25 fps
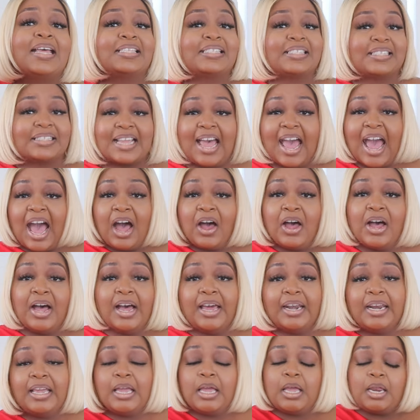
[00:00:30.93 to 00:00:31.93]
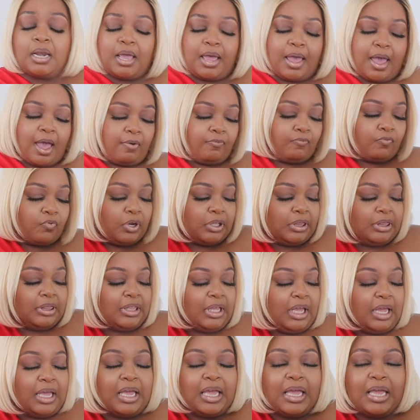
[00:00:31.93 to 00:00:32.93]
style, honey, and
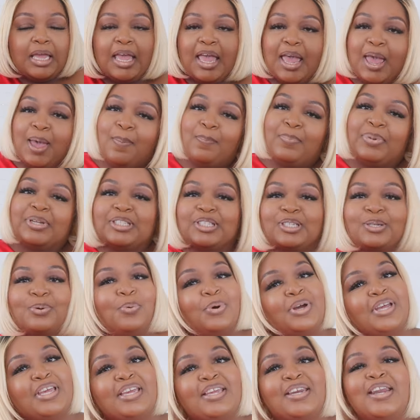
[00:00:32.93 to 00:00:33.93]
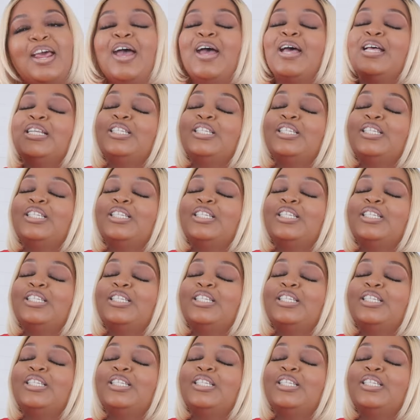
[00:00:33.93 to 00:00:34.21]
everything in between.